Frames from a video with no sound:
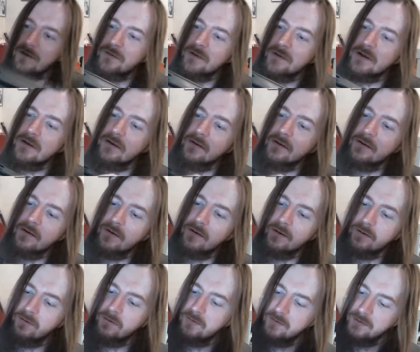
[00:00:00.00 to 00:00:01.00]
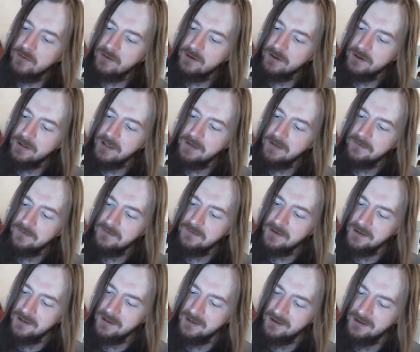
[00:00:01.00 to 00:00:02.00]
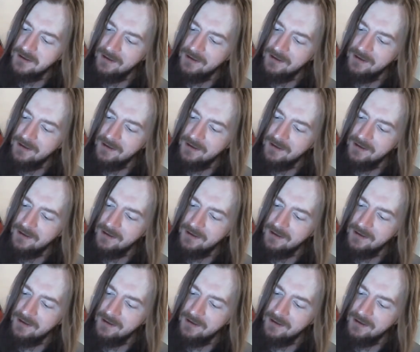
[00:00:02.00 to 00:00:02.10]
is it? Oh, hold on. I can't see.